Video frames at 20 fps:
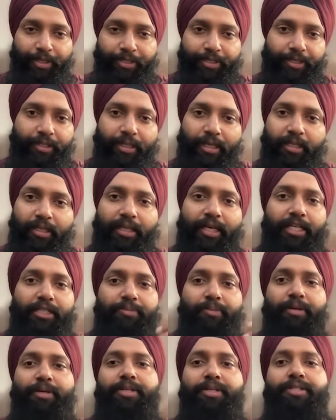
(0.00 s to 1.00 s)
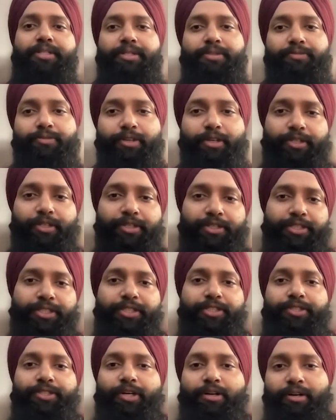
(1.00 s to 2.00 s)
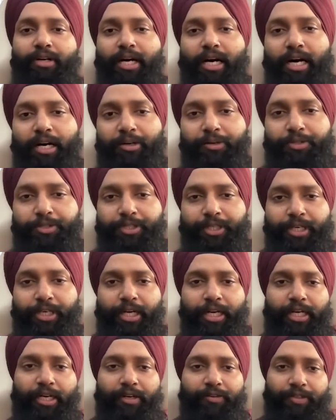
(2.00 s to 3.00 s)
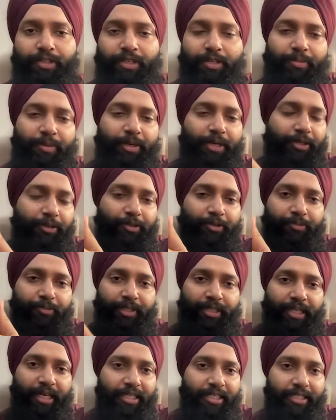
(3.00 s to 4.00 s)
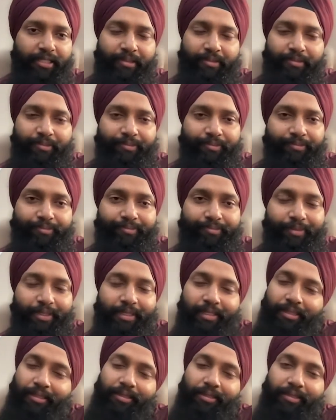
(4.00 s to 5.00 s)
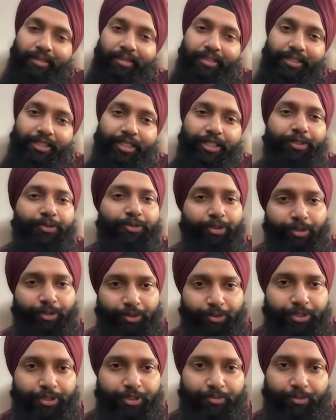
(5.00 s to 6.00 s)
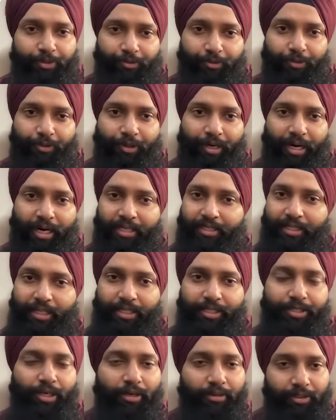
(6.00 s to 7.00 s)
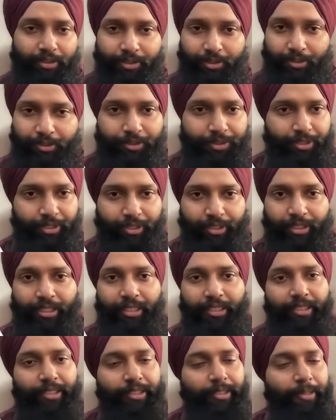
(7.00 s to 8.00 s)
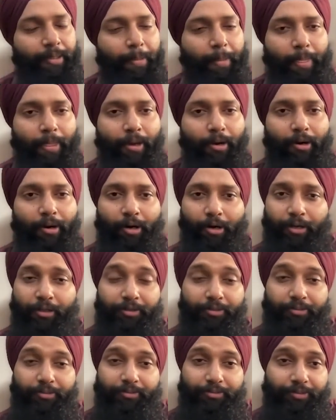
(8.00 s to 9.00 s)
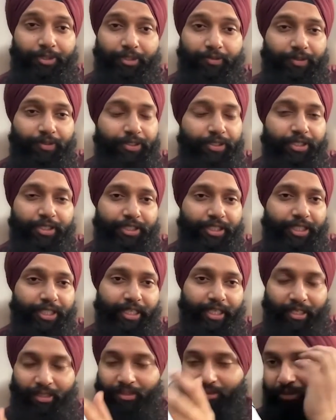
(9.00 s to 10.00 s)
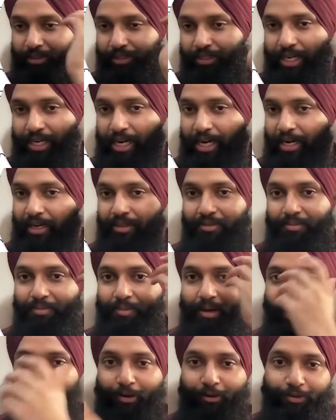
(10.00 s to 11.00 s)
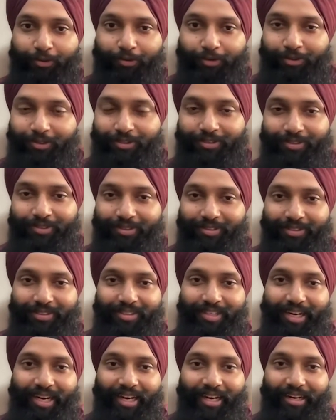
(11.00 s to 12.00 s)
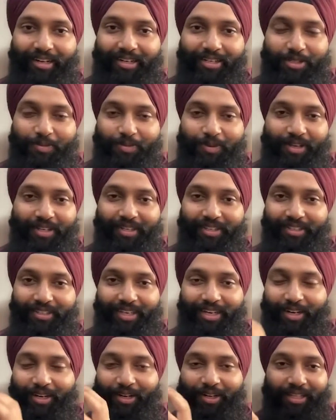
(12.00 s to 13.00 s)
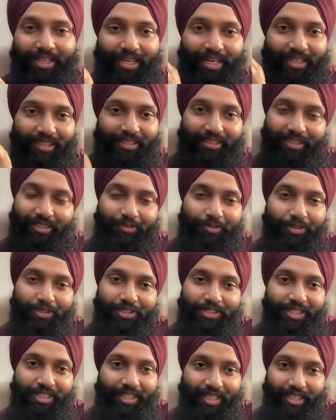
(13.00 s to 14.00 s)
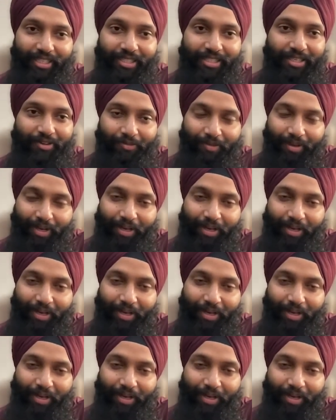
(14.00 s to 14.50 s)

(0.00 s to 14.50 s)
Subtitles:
The other explanation for she solved a hard question correctly within a minute could be that she knew the question beforehand. She had solved this question earlier, or she was just cheating. She had microphone and speaker and all that. She was cheating in some way.